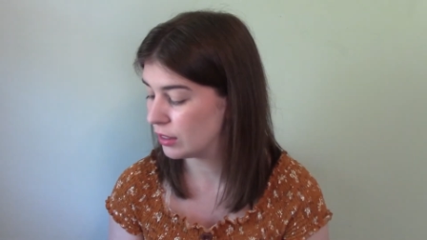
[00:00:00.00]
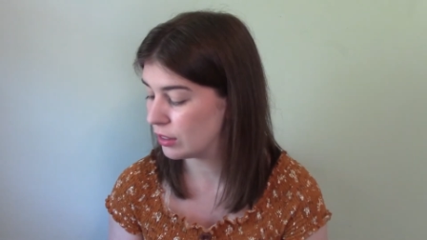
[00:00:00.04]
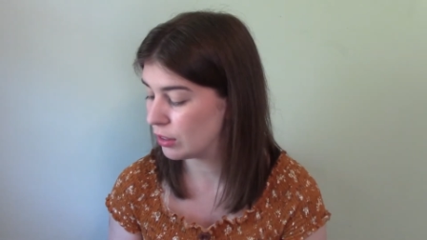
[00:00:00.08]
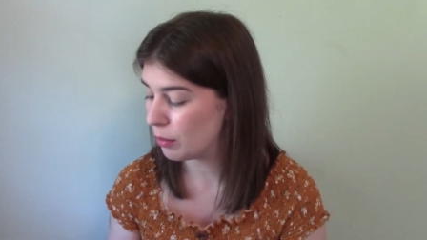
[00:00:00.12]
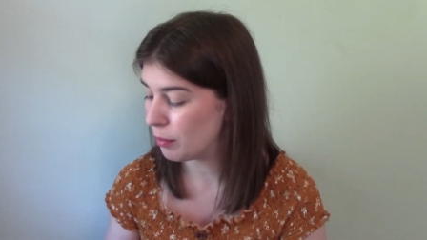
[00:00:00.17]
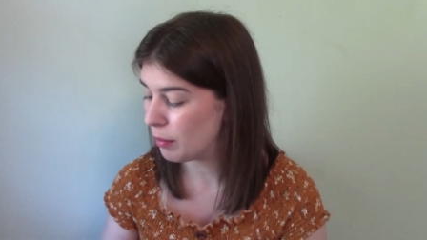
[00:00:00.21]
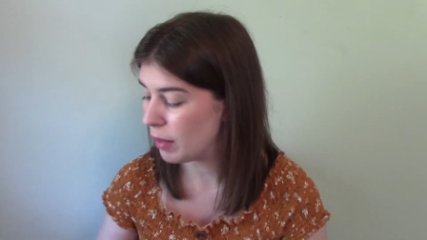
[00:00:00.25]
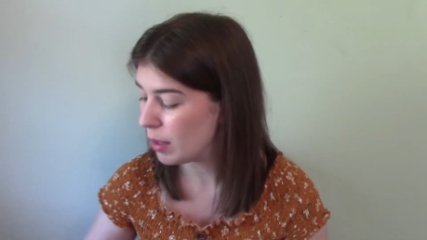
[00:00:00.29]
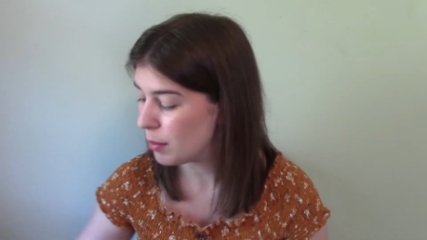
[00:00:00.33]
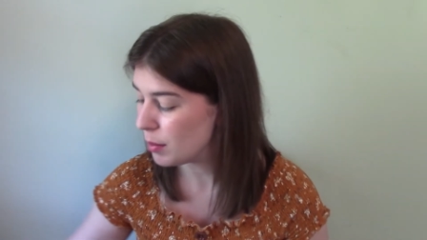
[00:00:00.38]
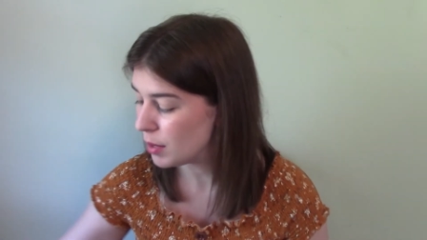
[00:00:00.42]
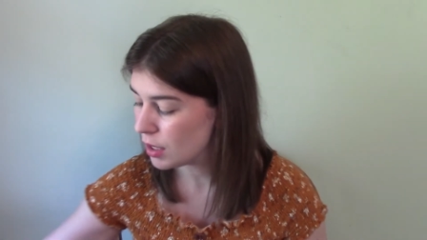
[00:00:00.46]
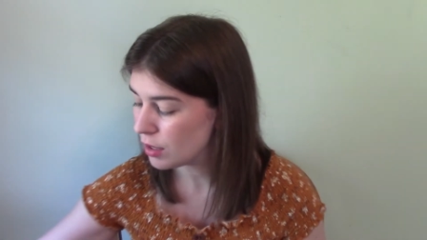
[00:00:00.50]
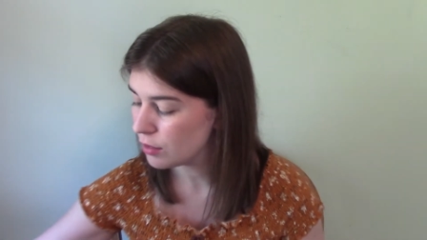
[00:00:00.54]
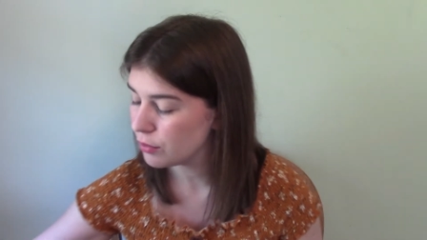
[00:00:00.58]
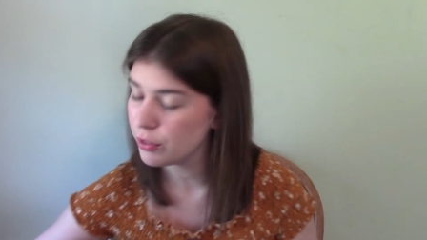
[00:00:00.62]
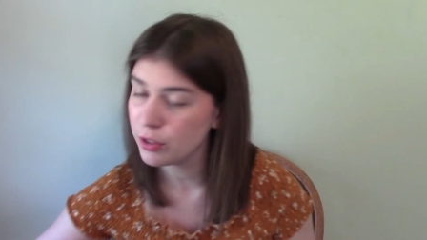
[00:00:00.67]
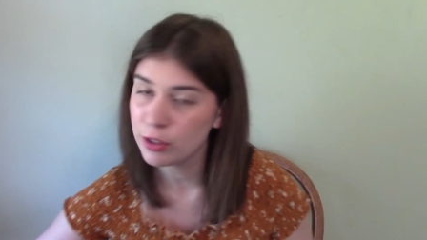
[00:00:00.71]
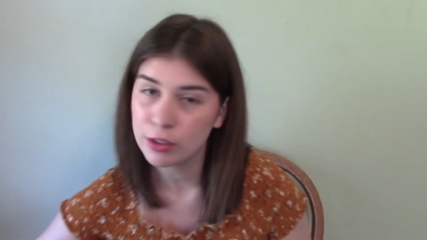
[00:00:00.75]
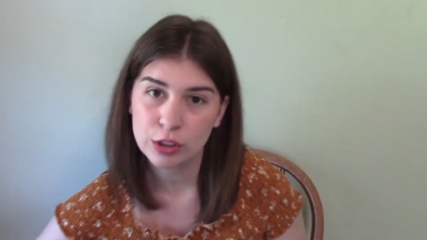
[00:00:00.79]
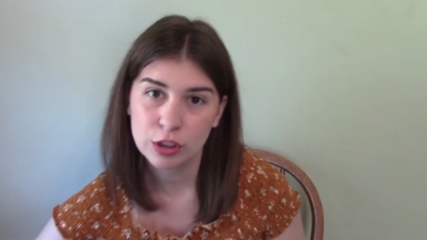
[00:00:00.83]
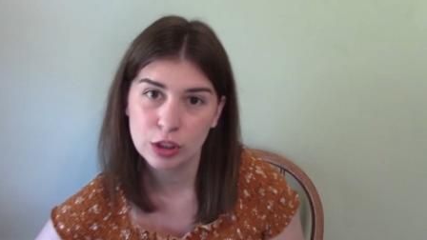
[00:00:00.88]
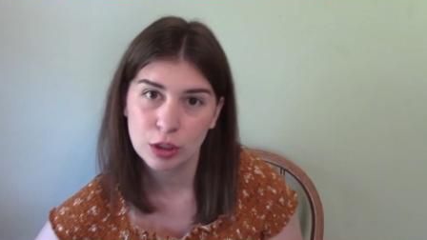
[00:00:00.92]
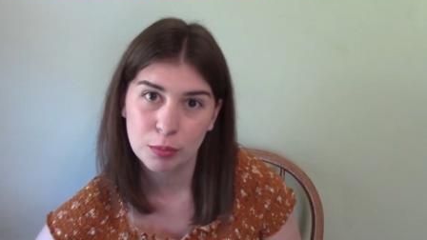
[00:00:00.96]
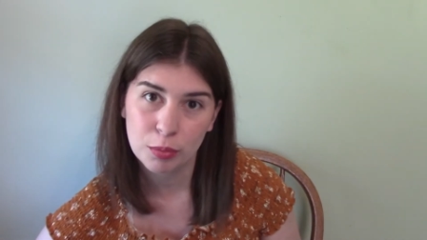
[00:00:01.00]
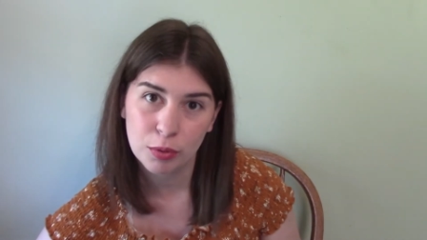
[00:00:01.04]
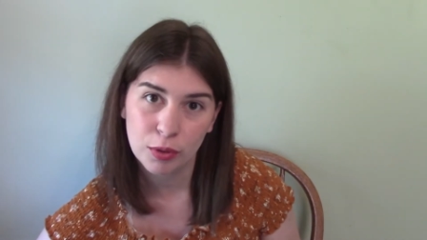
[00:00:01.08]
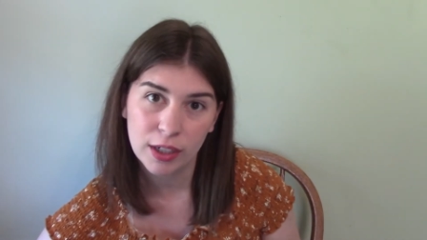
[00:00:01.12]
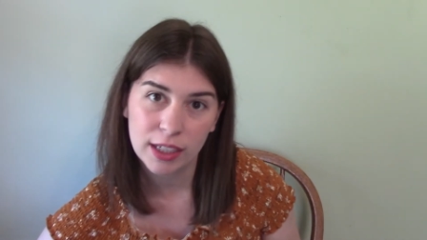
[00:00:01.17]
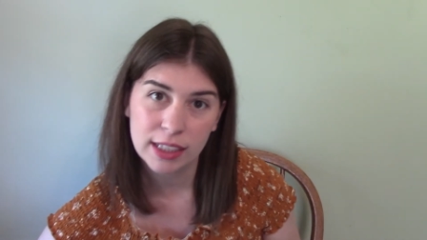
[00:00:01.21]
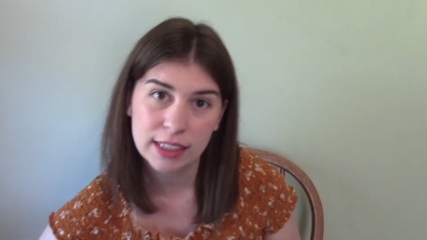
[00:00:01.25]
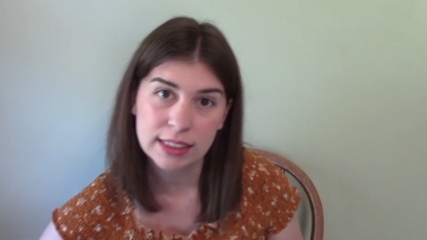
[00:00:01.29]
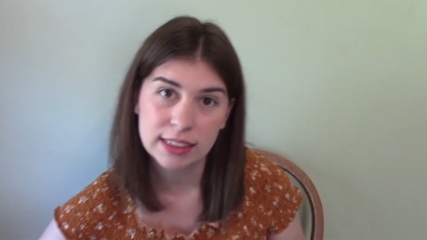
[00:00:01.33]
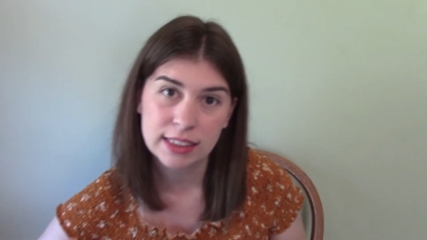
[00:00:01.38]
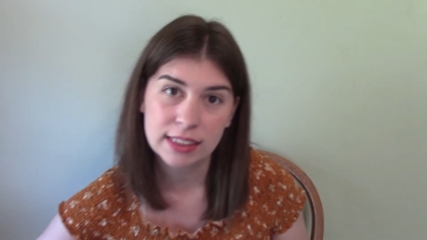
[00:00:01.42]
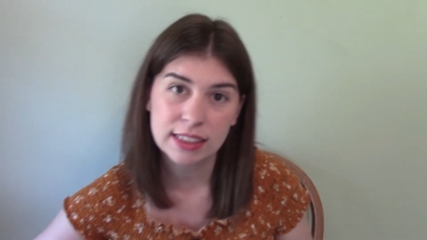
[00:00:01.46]
So maybe in future
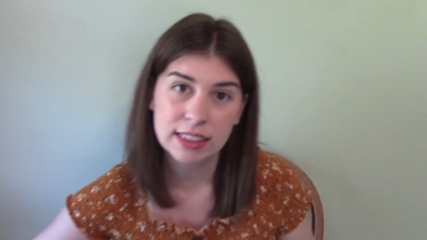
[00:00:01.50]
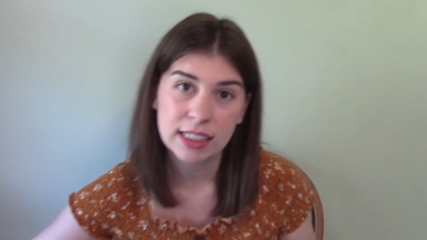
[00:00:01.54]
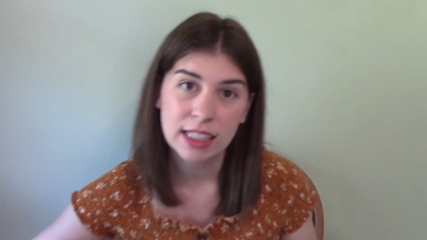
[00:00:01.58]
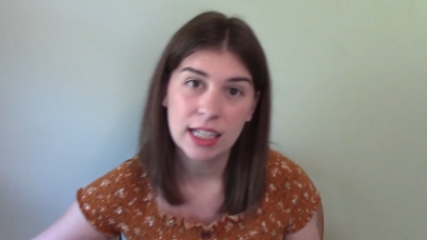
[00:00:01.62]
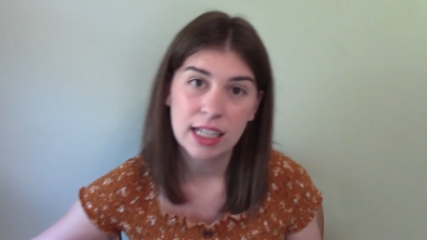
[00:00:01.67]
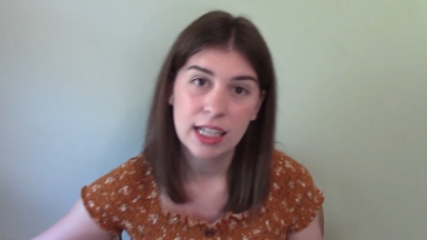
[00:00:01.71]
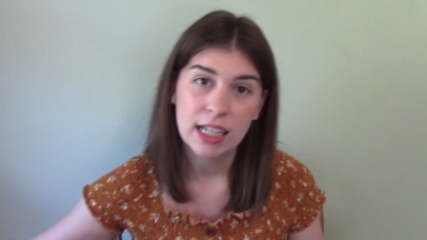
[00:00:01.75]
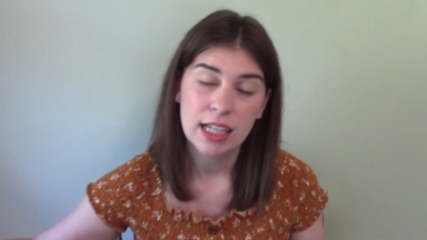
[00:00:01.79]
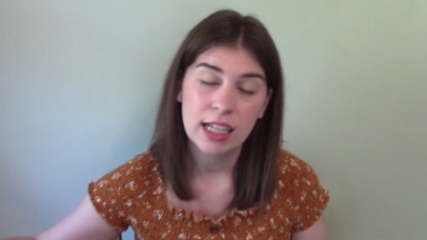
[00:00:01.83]
prints,